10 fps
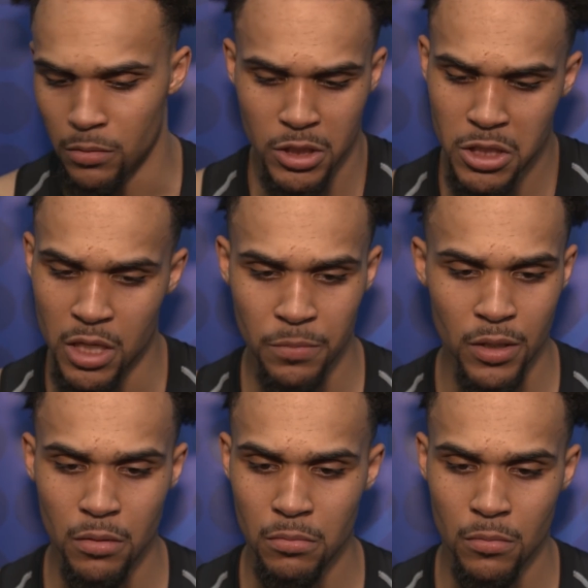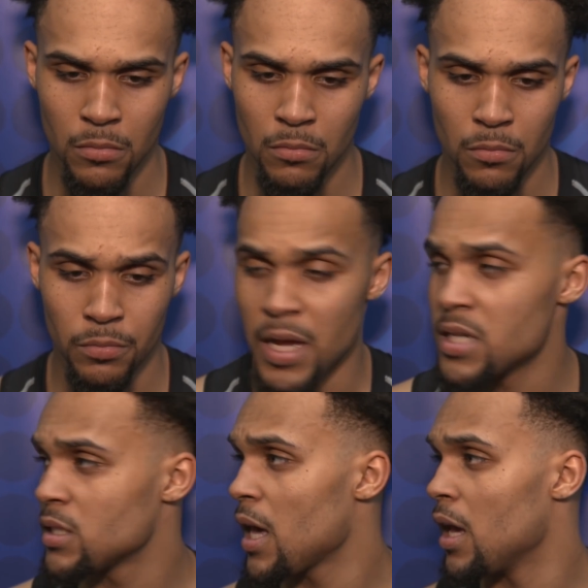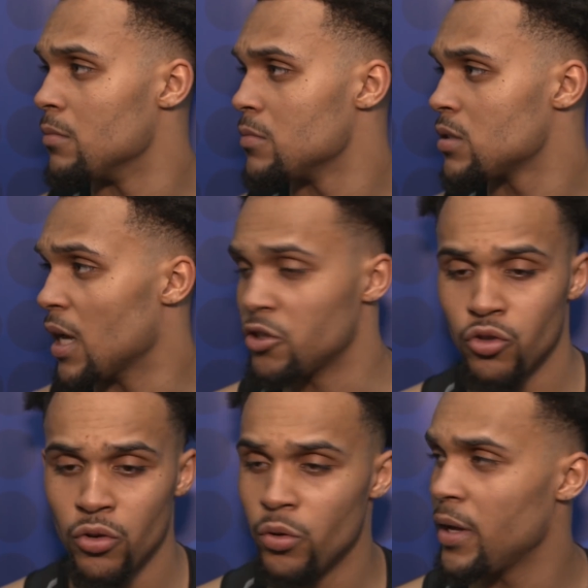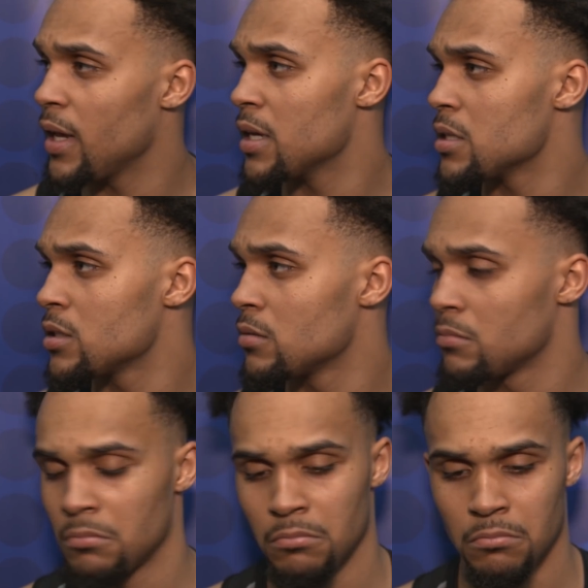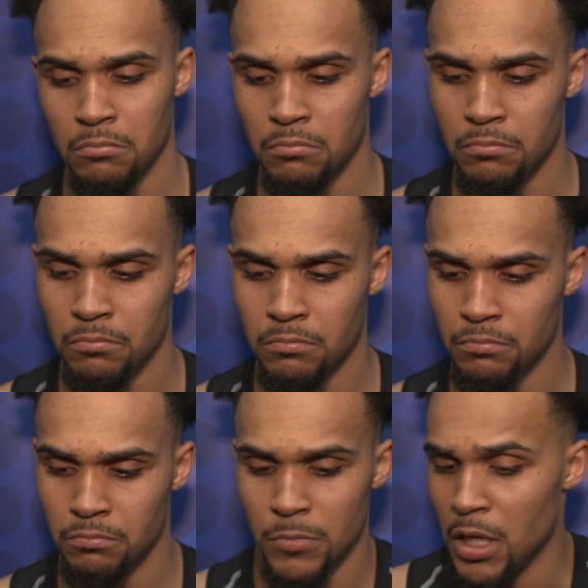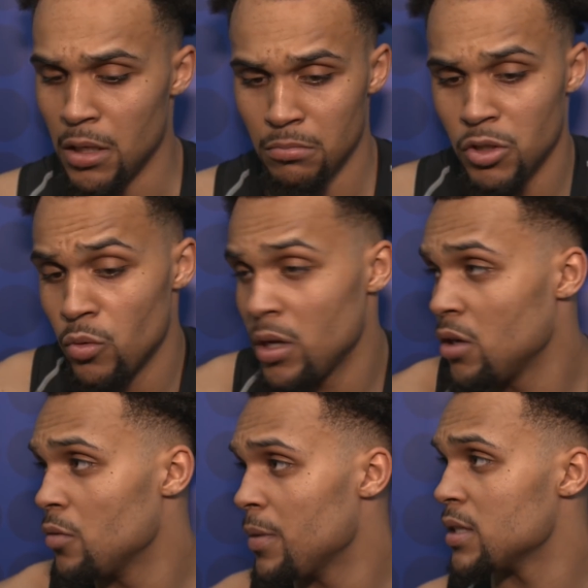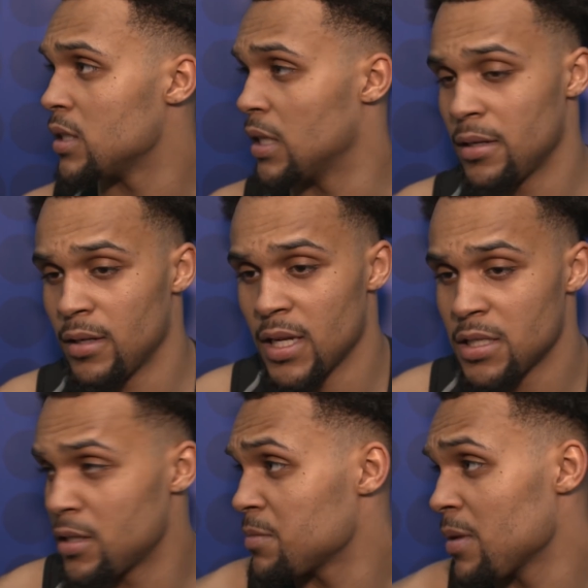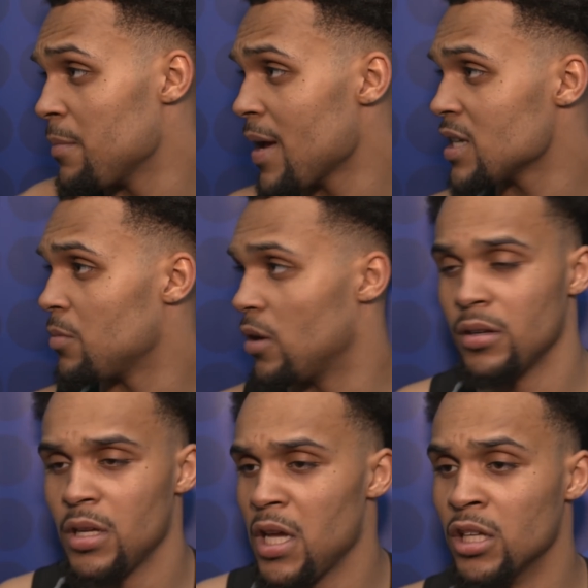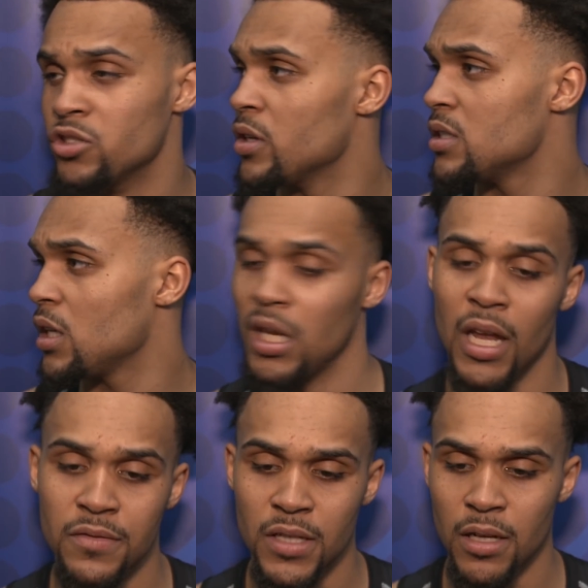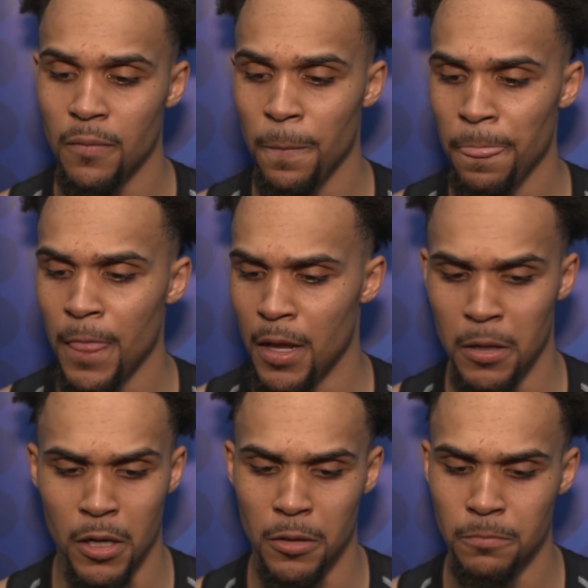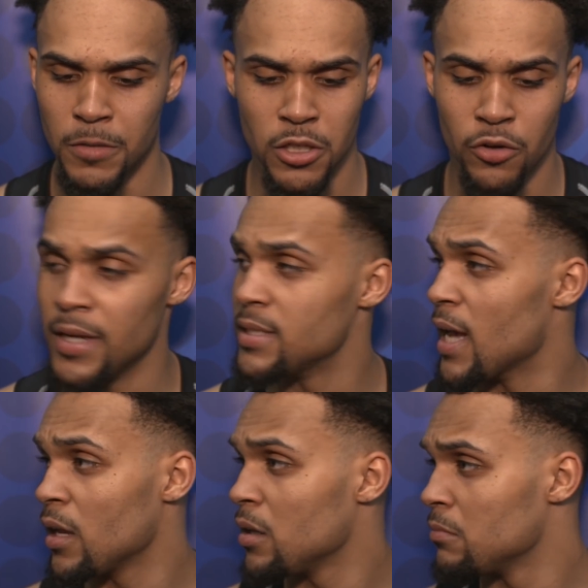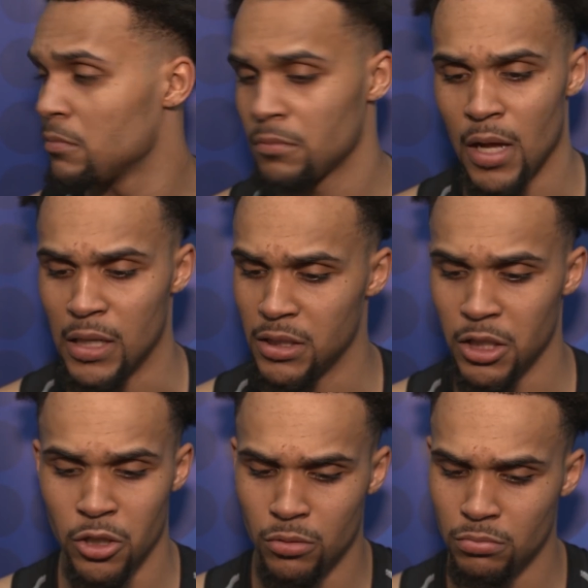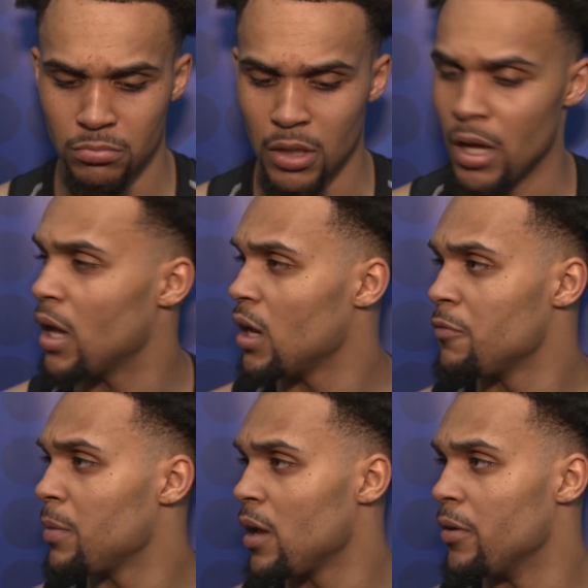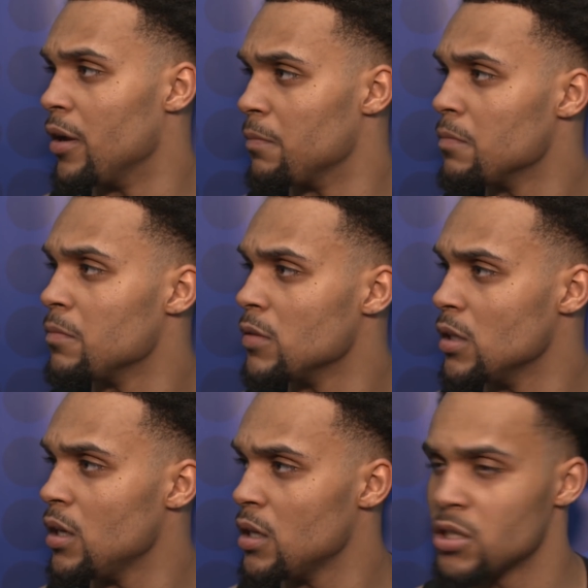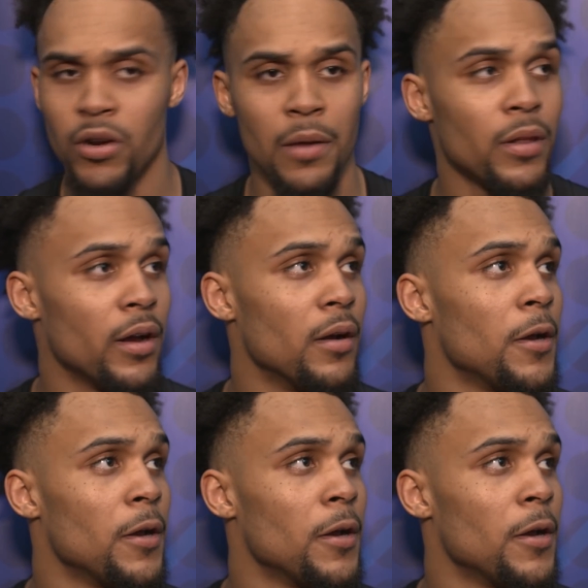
Just simply play his game. Stay true to who he is and do what he do best. And that's playing basketball. And he enjoys it. He loves it. He's a great talent. I love playing with him. He's a great player.